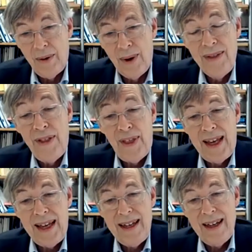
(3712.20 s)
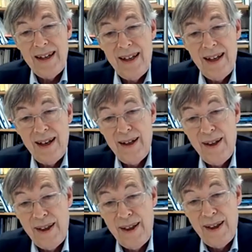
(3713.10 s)
one thing
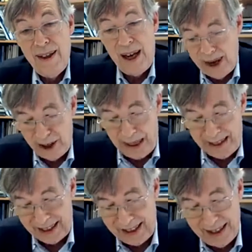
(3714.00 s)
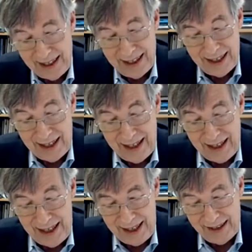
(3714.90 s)
they were expecting
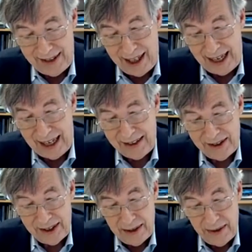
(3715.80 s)
is that